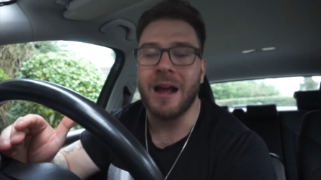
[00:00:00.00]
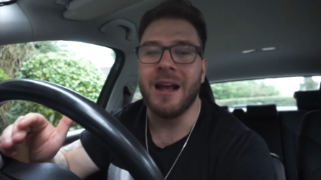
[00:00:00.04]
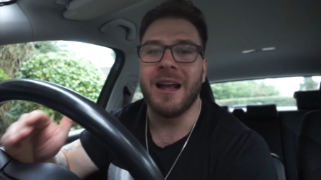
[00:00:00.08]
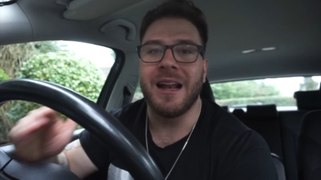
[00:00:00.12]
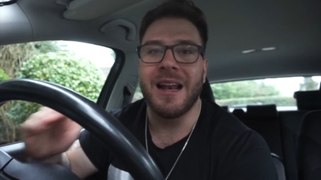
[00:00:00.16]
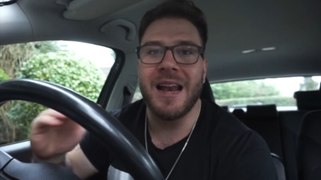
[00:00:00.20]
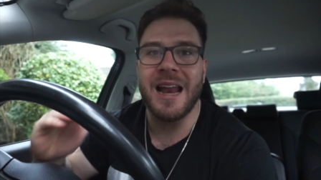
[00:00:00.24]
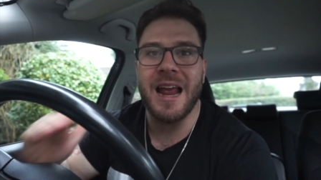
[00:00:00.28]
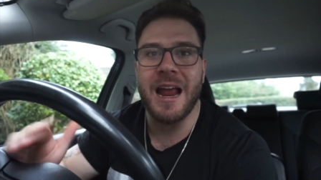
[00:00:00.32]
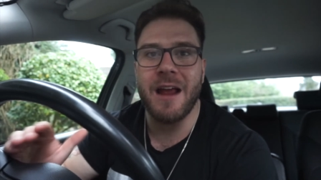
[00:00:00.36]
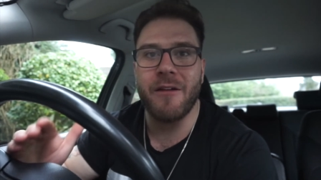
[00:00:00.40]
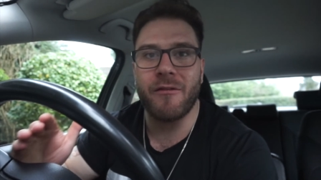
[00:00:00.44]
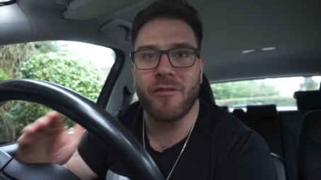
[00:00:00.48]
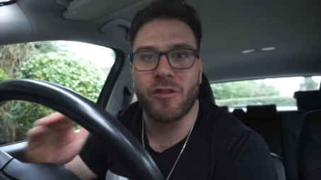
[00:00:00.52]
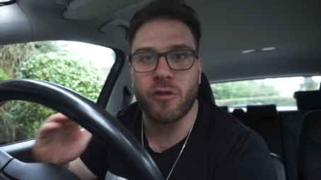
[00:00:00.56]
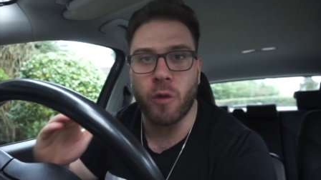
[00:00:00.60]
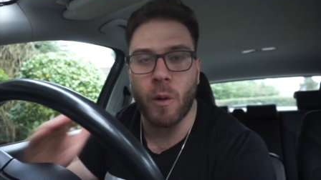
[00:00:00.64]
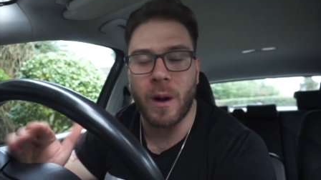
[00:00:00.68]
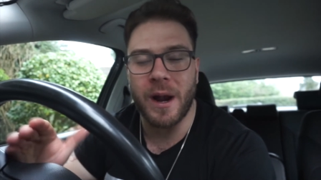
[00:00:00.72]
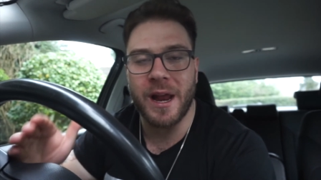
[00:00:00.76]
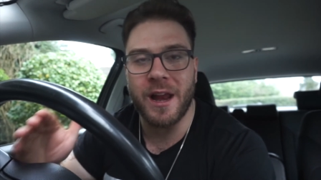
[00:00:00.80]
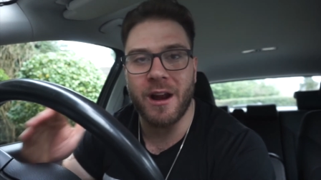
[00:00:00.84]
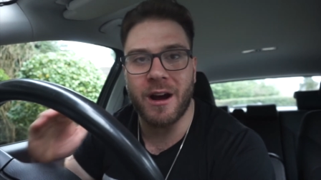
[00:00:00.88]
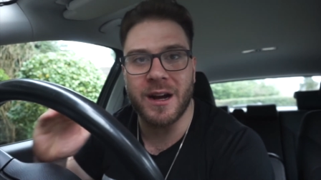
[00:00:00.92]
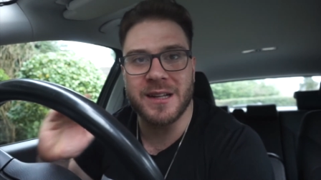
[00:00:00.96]
Leave
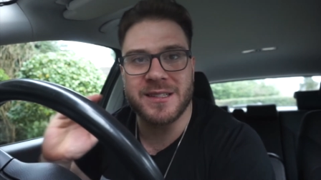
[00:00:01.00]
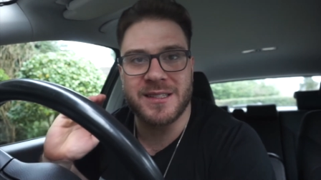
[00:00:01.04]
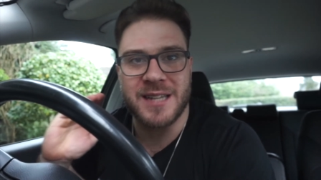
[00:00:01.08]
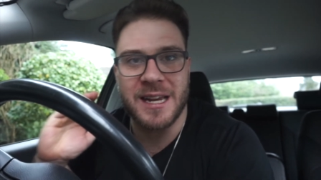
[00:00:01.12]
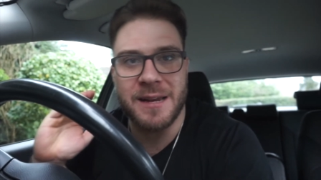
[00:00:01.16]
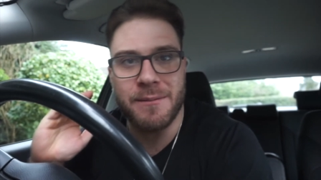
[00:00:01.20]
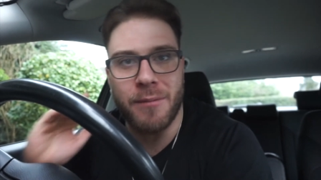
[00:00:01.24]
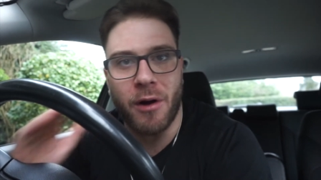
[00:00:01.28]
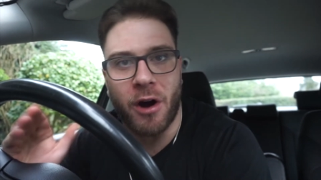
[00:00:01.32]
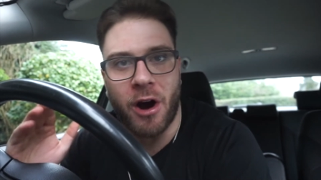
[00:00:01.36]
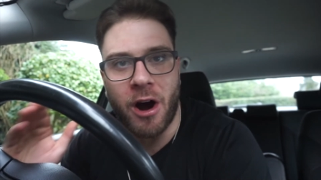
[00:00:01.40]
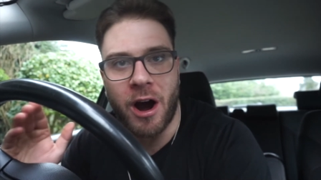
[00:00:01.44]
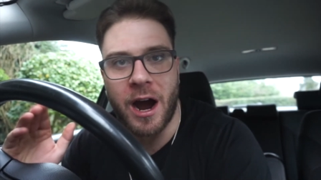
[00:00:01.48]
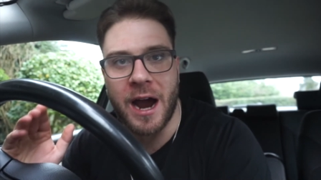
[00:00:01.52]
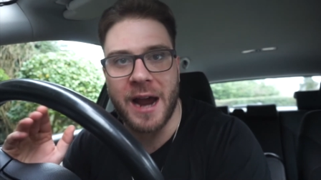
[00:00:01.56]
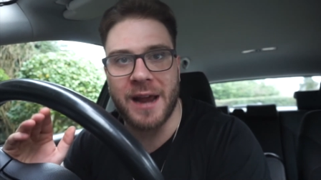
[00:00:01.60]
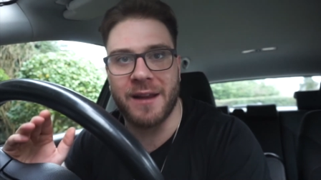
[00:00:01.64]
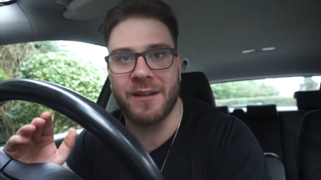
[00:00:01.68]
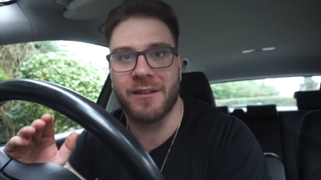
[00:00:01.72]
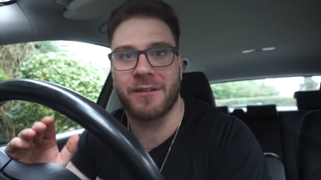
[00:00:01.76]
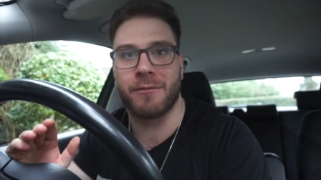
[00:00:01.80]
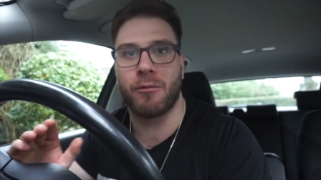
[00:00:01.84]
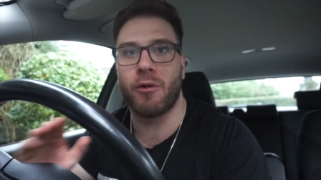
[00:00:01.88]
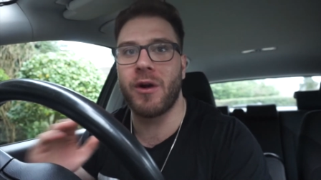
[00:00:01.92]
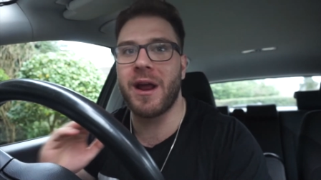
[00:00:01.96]
2019
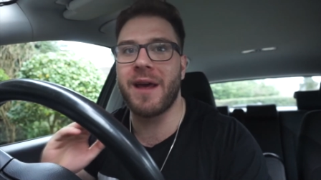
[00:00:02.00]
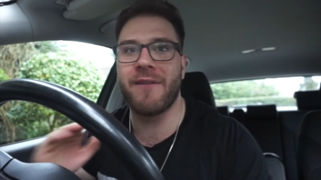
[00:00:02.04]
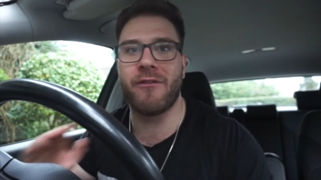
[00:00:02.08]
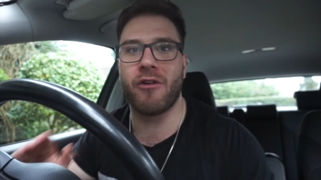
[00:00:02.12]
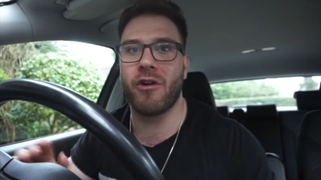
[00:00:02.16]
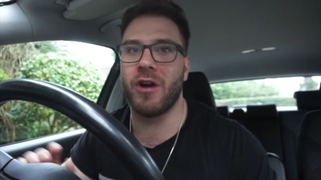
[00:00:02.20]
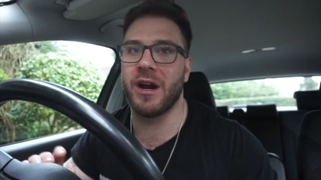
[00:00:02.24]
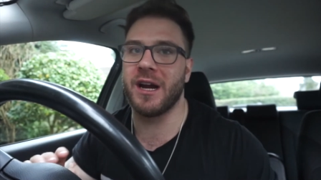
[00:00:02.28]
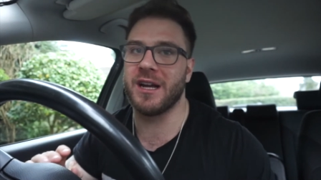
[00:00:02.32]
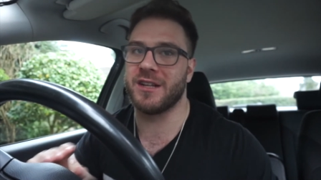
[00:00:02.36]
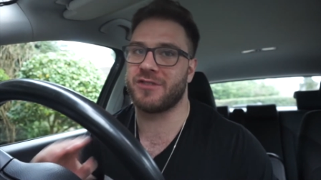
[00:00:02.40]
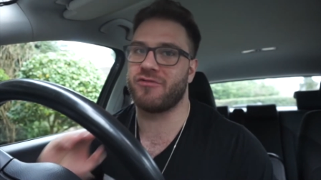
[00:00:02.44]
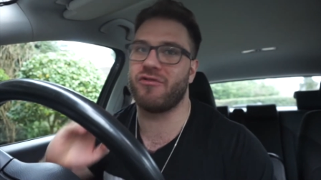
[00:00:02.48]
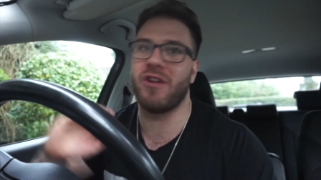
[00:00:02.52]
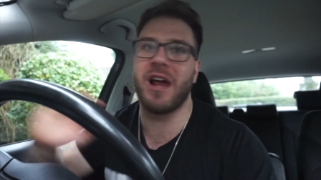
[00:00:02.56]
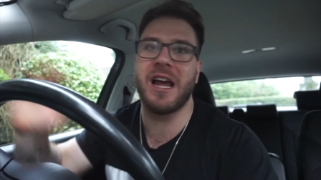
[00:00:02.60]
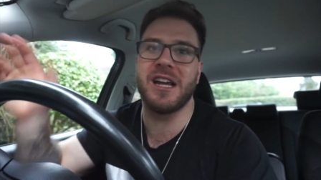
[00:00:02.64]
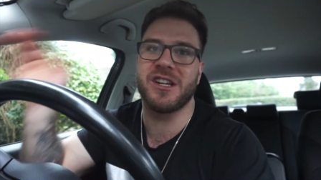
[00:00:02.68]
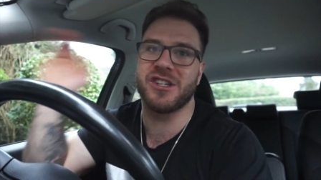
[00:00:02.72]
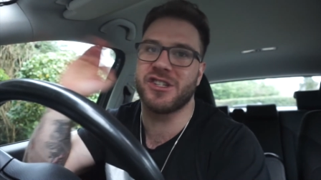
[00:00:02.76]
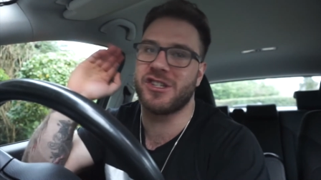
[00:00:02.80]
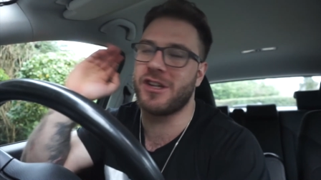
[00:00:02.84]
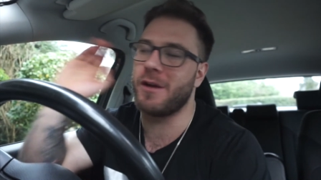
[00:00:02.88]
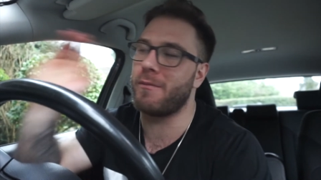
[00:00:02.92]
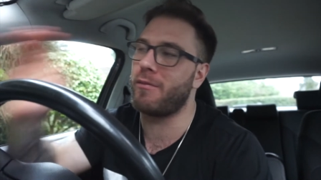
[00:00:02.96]
behind. Whatever it is.
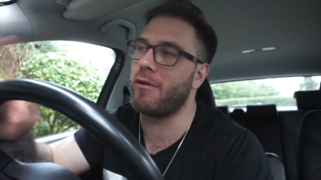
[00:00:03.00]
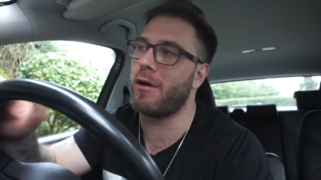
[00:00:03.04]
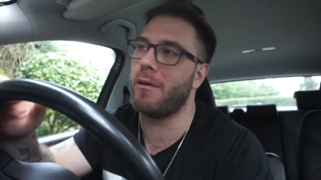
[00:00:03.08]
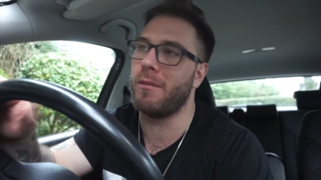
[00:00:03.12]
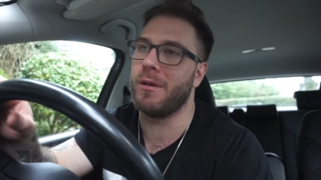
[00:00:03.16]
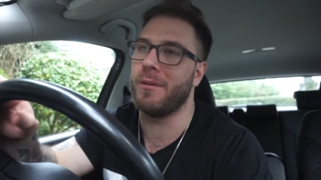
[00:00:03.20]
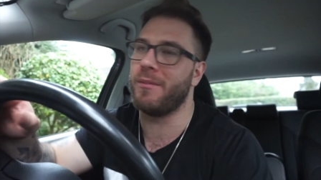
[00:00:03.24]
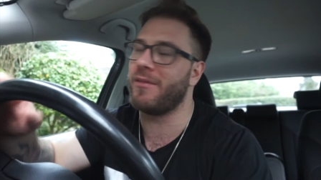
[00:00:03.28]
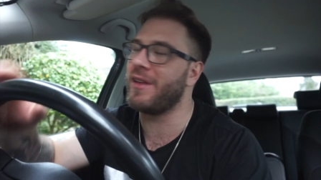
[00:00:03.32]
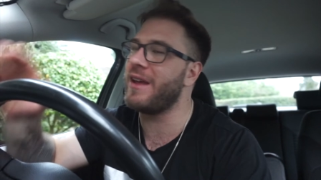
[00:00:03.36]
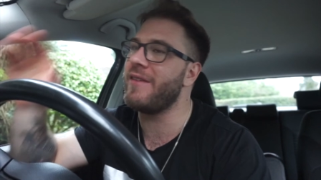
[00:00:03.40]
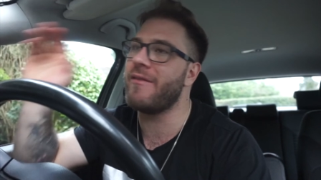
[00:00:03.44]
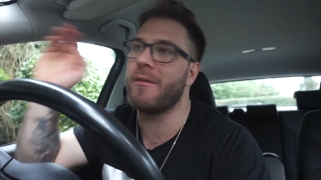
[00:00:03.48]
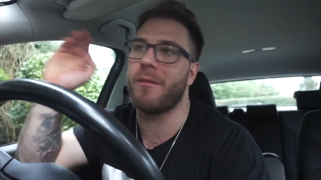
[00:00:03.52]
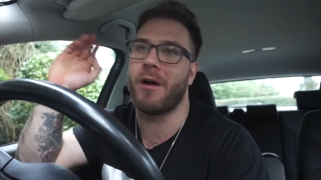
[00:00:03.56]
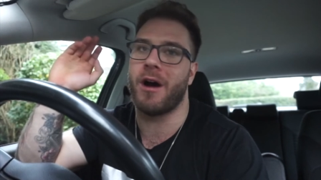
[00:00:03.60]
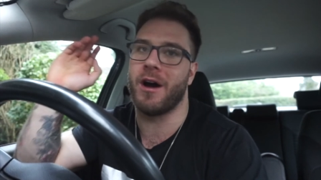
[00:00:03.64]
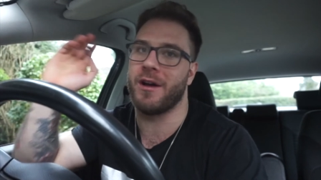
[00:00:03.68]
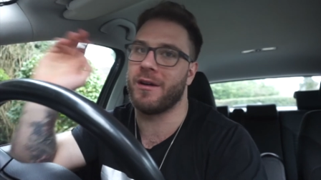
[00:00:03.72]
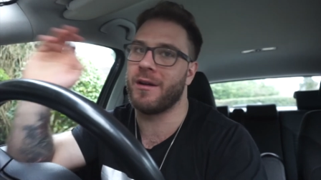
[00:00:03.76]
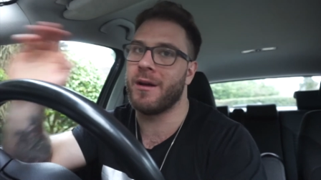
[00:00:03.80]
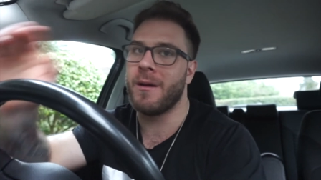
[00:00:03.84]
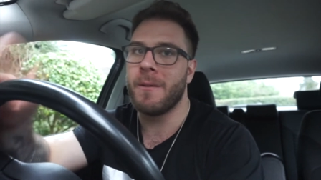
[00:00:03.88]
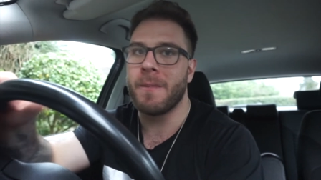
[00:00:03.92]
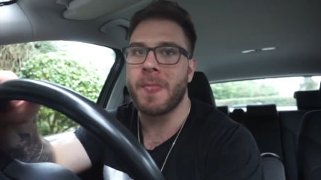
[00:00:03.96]
Relationship problems, leave it
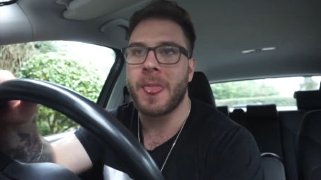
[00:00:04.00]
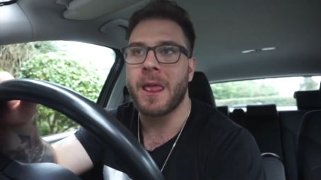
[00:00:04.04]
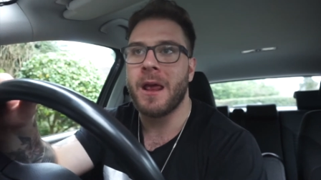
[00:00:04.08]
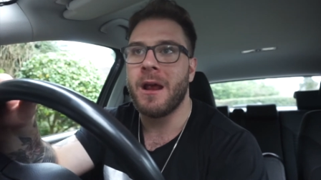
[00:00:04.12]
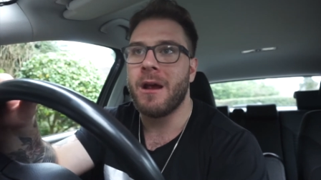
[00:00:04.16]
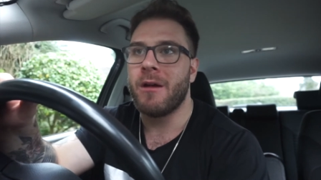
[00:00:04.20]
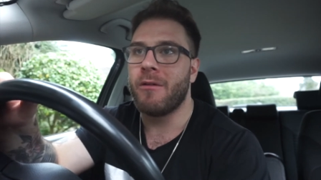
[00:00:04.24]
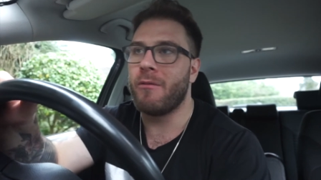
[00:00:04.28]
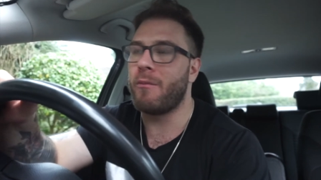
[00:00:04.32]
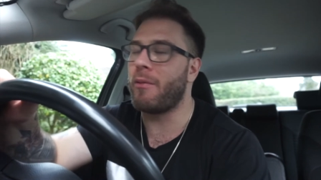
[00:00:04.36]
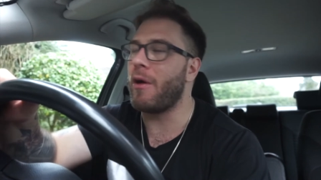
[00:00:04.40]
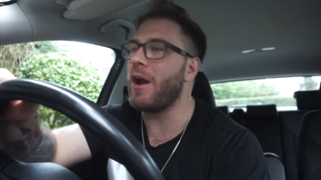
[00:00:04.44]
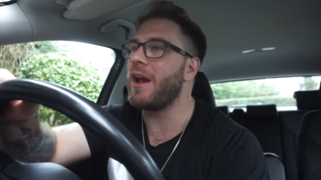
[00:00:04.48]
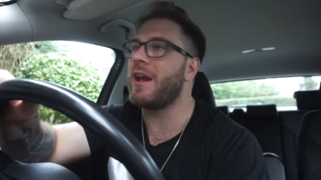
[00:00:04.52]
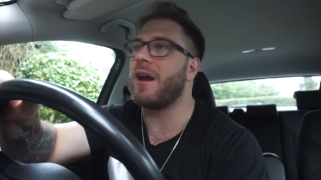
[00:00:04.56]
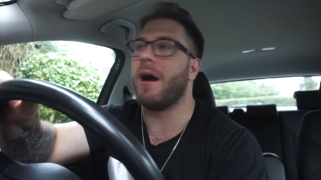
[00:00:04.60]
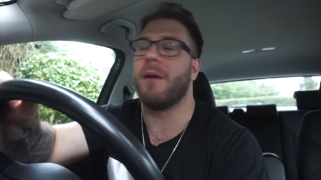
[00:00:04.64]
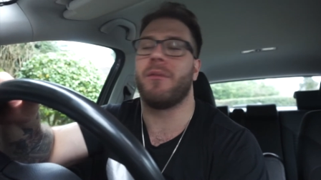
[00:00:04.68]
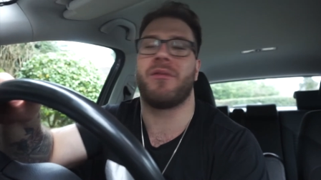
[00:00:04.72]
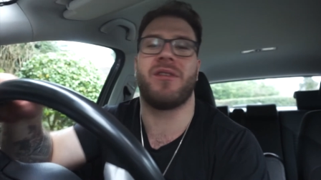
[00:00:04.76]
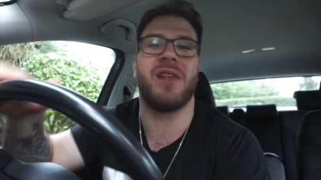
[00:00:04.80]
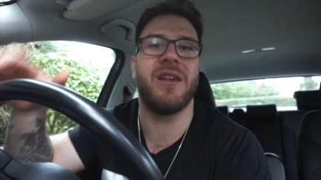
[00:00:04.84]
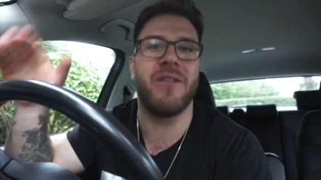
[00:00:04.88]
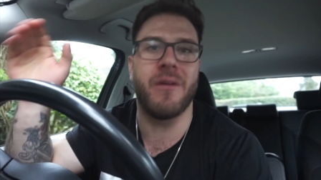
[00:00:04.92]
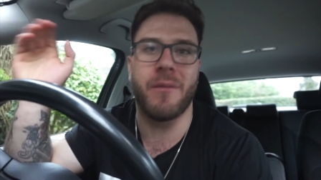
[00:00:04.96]
behind.
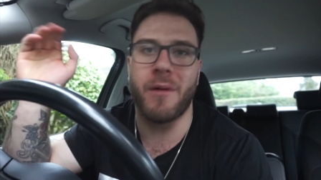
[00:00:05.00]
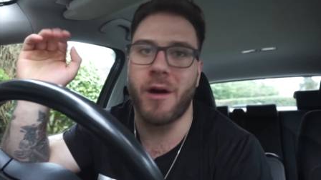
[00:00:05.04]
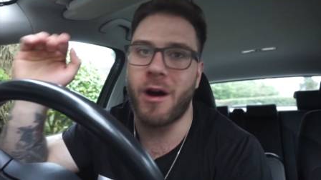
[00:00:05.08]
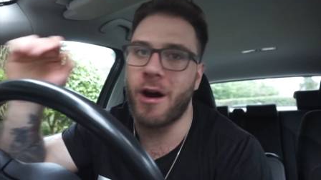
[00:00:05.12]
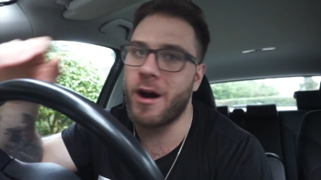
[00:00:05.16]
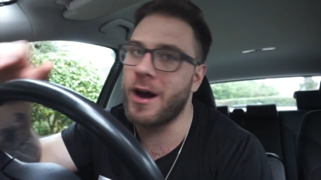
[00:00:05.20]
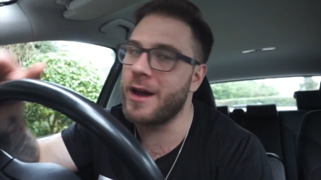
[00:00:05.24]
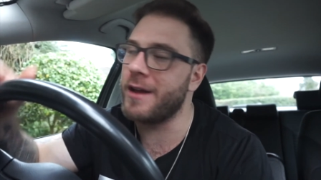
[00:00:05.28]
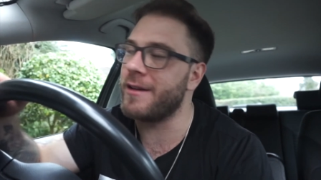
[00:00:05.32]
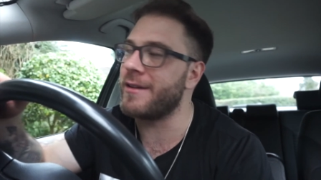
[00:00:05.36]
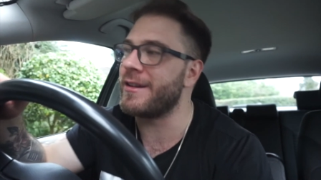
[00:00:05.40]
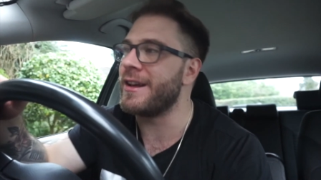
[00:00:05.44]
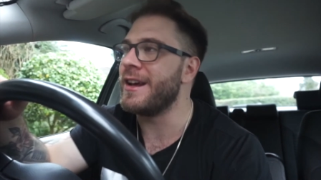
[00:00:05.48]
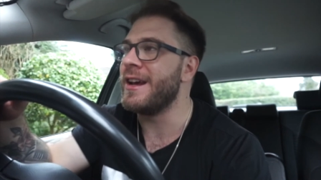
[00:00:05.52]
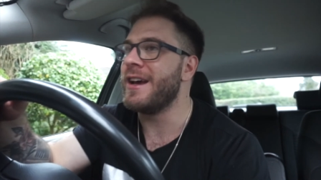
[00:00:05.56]
Breakups, leave it behind.